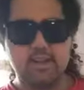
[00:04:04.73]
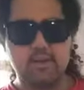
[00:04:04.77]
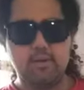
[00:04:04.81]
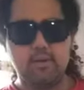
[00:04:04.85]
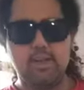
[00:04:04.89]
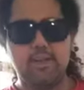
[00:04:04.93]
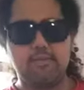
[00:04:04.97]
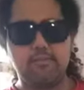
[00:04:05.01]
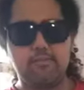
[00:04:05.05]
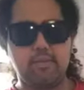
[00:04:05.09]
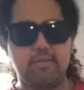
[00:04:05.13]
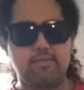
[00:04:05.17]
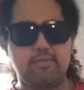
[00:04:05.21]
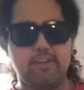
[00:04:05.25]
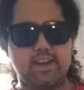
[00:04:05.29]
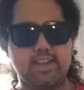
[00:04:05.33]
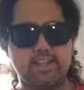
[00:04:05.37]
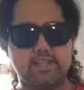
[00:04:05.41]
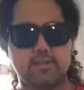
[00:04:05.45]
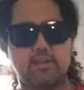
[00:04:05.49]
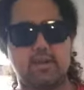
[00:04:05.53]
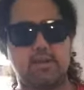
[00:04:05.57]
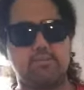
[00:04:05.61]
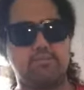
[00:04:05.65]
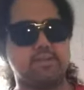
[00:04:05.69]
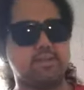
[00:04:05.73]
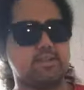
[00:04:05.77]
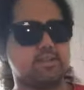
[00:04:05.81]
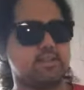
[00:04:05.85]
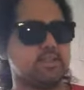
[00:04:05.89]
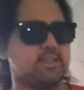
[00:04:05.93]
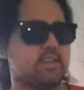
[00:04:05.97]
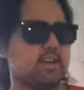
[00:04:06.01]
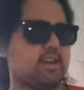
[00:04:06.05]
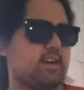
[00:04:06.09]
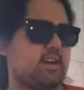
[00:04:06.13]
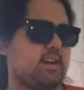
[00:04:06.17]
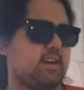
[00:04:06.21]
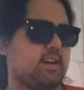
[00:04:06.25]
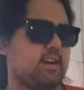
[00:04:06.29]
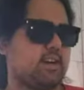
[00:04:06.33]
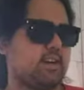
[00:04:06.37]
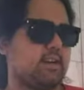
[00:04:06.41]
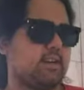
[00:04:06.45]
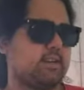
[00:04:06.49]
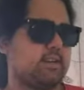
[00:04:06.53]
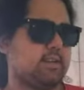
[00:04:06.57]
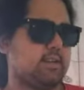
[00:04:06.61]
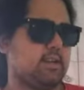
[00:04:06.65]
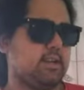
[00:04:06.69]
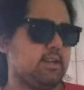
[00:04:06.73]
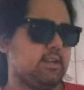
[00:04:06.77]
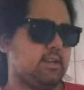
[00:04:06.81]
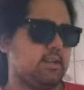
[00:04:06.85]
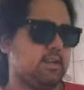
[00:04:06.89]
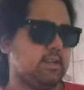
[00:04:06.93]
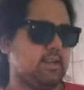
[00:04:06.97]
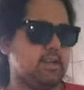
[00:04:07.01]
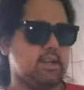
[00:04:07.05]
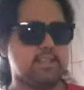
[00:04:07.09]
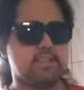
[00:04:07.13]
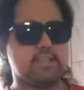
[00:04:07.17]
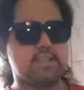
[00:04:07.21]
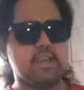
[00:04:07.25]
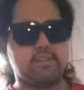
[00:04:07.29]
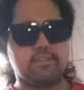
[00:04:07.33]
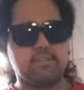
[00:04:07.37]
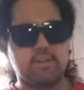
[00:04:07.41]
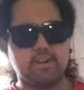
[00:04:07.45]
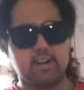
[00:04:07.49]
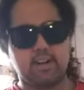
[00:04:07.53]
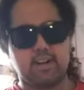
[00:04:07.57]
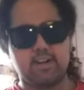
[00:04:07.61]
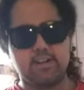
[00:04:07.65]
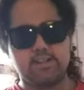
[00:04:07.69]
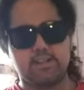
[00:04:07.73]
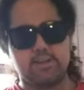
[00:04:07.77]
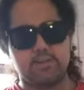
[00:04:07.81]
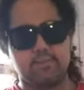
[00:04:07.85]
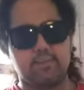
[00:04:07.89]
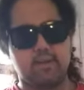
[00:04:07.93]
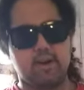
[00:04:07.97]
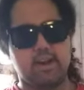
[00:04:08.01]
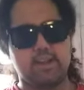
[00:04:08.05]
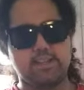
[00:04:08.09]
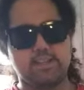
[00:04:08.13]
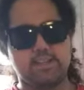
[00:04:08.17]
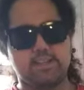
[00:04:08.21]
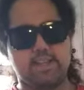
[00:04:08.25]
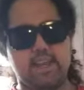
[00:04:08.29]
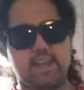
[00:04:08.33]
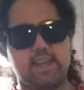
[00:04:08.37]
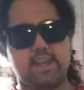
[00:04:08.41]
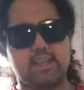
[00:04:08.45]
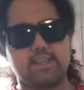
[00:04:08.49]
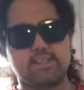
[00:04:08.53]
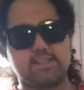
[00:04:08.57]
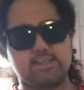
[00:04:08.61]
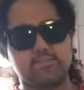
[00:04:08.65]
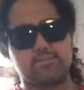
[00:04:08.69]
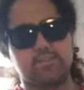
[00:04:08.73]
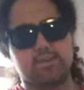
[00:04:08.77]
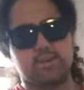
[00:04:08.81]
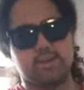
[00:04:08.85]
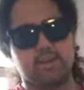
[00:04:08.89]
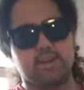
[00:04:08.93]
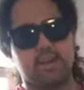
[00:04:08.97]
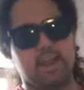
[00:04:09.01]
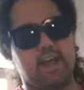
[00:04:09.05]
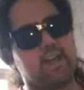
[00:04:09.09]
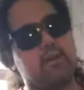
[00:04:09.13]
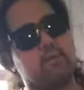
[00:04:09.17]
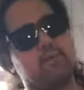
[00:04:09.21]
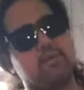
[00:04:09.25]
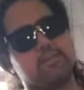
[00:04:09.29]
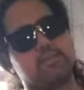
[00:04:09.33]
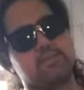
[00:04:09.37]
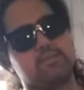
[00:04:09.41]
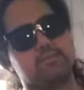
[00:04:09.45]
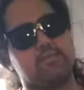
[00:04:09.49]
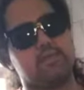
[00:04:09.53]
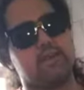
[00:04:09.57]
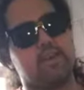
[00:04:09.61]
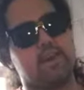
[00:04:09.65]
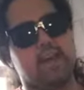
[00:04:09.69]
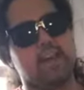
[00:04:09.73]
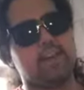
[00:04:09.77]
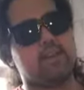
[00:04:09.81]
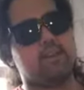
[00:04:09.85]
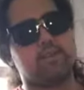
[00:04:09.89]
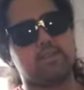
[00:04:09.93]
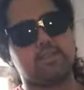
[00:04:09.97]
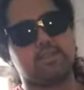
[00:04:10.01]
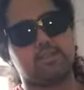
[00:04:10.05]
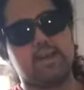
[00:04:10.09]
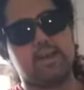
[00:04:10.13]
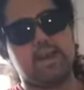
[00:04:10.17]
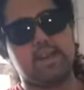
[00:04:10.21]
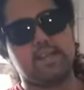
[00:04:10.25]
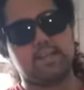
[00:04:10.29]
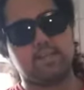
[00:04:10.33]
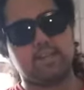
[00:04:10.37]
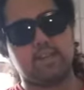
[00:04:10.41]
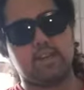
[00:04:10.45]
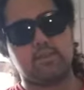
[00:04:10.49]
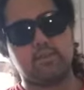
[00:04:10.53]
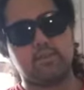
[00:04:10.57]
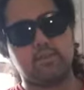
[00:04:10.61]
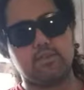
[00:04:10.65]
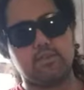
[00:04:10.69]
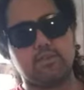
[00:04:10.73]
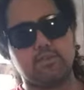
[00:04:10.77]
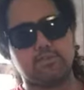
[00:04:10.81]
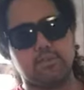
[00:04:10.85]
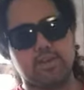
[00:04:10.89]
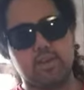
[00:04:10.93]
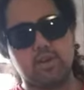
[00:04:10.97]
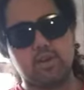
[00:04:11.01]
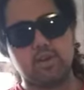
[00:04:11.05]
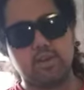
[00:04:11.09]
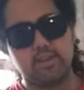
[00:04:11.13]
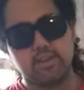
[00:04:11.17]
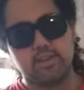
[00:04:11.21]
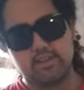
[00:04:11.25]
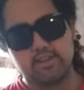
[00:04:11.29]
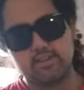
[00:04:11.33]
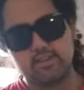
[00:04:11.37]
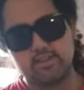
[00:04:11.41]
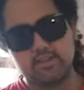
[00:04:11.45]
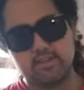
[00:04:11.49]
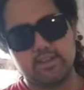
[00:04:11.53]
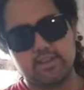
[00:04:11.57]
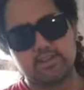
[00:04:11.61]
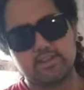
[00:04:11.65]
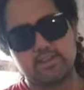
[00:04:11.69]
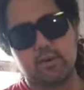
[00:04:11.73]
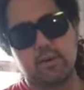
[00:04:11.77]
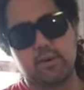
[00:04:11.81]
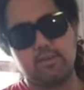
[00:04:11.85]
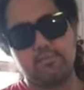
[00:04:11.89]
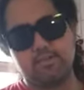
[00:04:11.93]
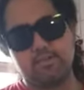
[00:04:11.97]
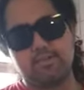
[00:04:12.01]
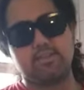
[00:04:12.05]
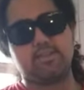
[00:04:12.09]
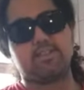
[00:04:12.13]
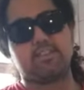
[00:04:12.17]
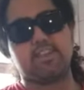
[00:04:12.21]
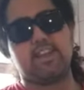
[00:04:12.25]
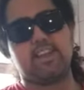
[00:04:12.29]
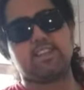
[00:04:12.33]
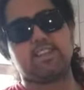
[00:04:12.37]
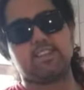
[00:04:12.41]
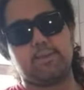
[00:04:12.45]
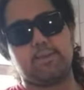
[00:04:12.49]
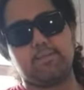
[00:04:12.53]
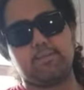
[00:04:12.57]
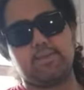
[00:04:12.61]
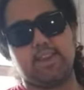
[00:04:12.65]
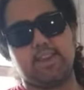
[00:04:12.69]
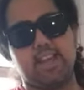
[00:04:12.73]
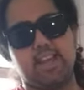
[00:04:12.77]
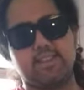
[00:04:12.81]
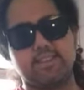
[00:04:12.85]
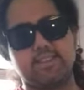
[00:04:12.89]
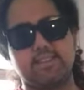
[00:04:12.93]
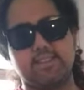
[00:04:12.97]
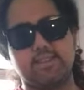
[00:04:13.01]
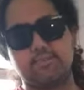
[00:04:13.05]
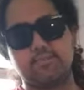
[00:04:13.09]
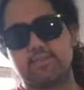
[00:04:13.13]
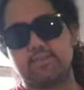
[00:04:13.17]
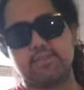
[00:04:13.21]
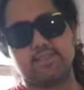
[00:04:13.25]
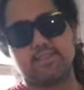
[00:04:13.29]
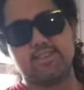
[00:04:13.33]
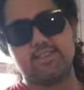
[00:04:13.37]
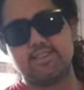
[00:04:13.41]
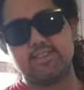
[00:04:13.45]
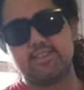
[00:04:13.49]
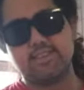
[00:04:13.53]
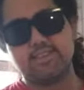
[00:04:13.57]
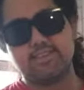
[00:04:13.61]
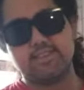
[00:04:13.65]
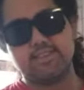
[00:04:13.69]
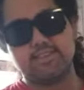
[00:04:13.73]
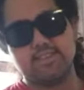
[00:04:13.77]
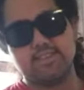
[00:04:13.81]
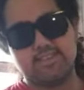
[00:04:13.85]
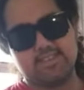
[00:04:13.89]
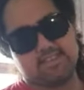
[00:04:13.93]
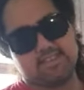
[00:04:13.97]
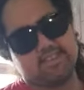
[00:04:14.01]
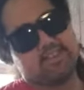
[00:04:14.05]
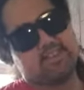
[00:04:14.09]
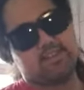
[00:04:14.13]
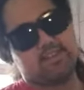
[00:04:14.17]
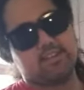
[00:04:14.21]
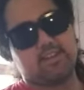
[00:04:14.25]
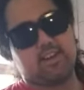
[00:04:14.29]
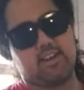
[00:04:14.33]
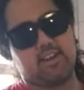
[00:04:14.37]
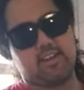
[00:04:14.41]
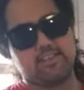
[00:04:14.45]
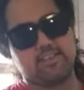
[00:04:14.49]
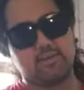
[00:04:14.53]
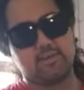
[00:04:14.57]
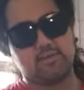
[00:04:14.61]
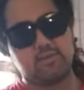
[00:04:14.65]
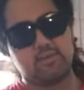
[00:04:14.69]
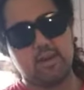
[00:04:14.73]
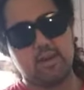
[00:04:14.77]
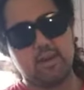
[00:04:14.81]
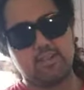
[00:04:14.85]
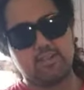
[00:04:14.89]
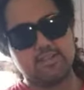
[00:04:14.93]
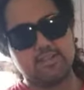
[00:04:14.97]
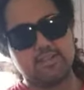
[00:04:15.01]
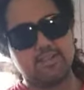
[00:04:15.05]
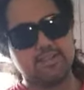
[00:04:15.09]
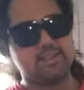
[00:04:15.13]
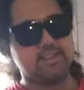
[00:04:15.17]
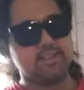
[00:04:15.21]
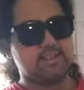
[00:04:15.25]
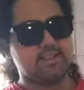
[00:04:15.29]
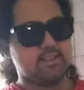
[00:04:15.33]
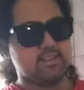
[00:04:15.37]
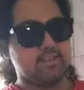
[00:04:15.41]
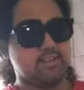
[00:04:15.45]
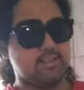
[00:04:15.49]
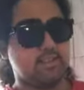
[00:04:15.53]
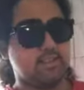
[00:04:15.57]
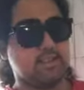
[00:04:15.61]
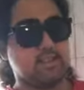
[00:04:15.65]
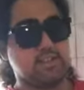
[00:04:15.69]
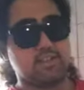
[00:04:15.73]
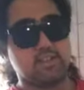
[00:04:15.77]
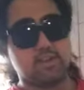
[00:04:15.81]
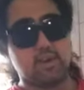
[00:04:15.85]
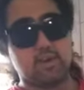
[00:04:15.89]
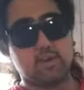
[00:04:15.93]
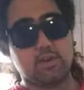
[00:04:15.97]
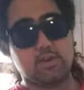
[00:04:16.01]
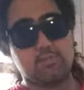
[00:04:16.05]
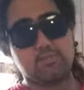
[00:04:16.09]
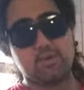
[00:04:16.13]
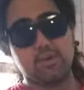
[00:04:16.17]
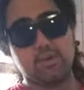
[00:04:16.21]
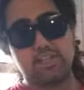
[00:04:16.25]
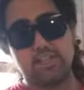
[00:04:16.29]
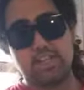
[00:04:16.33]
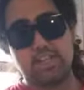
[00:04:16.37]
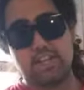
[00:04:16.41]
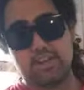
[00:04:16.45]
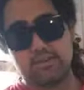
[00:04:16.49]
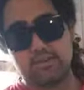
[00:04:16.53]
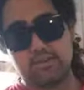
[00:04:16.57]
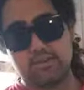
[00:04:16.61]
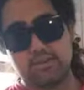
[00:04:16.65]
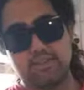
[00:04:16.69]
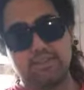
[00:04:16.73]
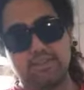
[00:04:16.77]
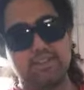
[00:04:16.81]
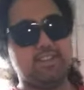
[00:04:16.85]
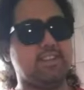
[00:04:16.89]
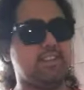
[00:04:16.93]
Improvised weapons. It's never gone to brass tacks, but I'd always imagine I would use my hoodie as a weapon because it has a big-ass zipper. It causes some welts. You could choke a bitch out.